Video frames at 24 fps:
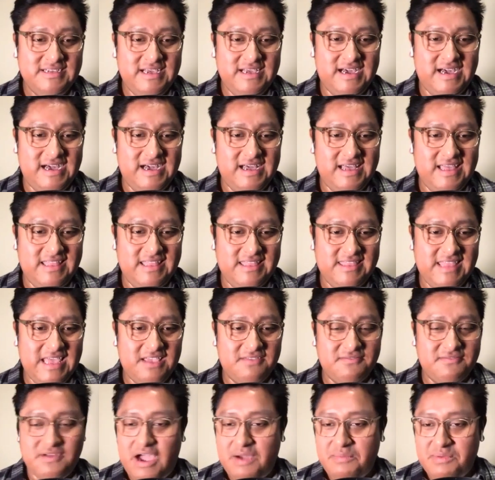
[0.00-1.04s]
And
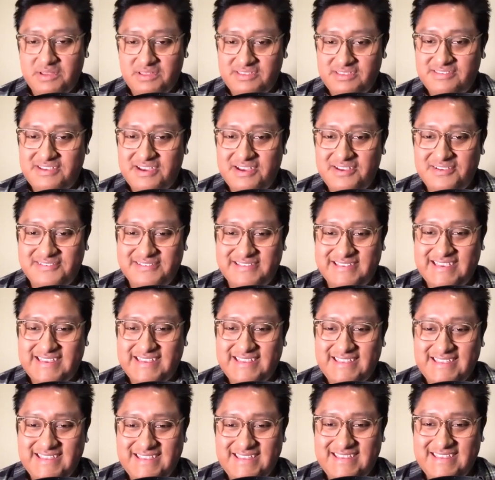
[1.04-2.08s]
thanks for hopping on this call,
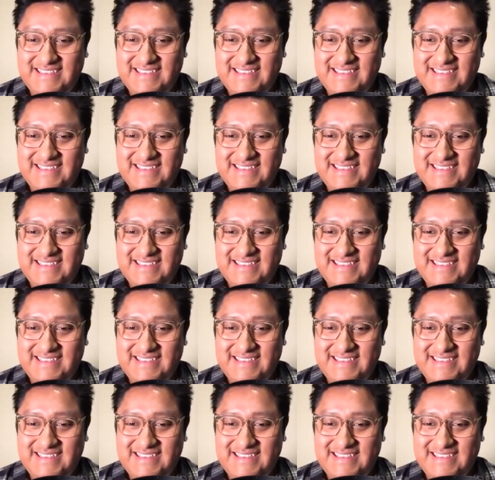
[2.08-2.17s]
Christine.